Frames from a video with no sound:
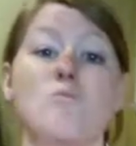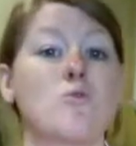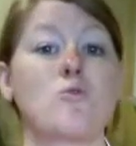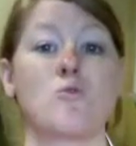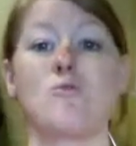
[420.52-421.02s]

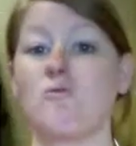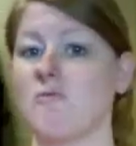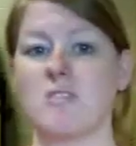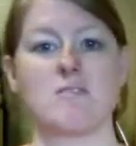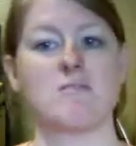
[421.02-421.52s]
A reasonable
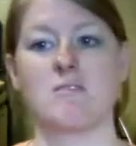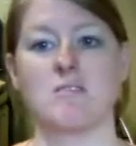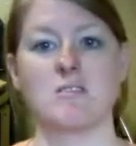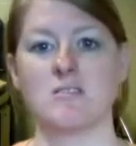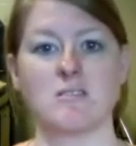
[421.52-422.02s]
doubt,
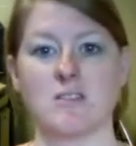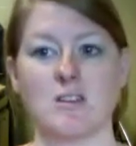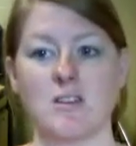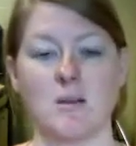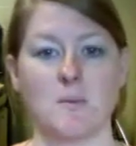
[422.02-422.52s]

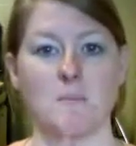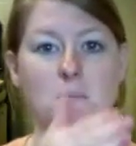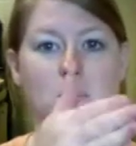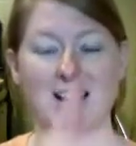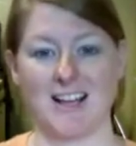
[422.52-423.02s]
members of the
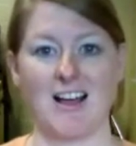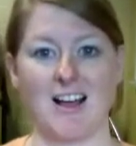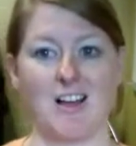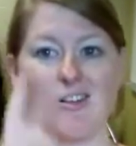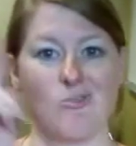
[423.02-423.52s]
jury,
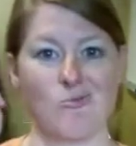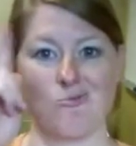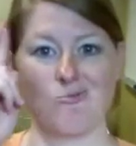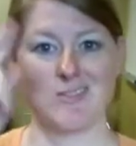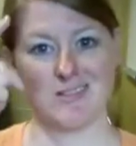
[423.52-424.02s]
is
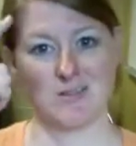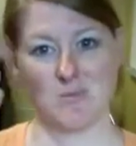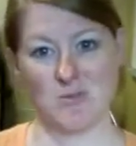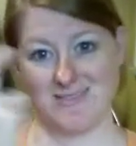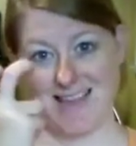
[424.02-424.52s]
not a
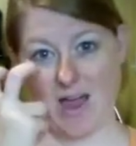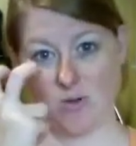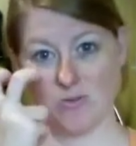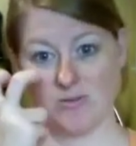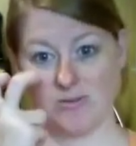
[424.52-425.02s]
possible
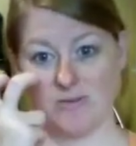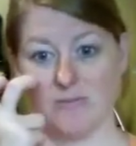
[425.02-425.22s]
doubt,